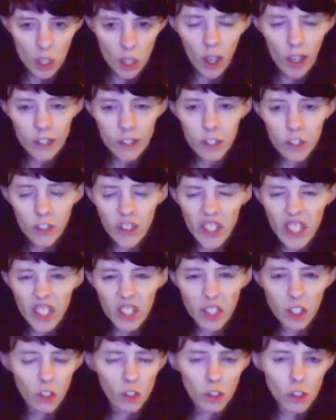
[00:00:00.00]
ITV
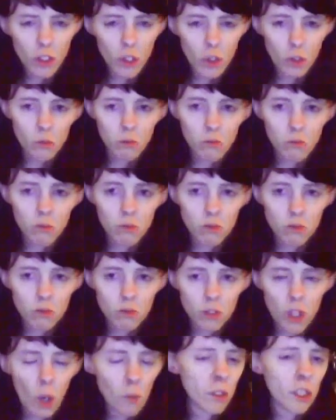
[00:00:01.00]
cannot do
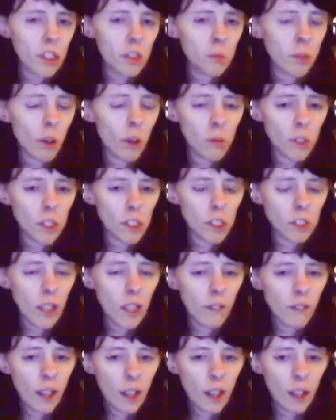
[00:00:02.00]
comedies properly to
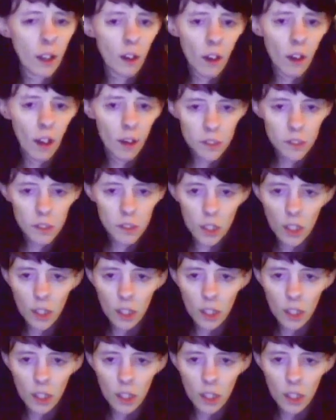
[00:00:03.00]
save their lives.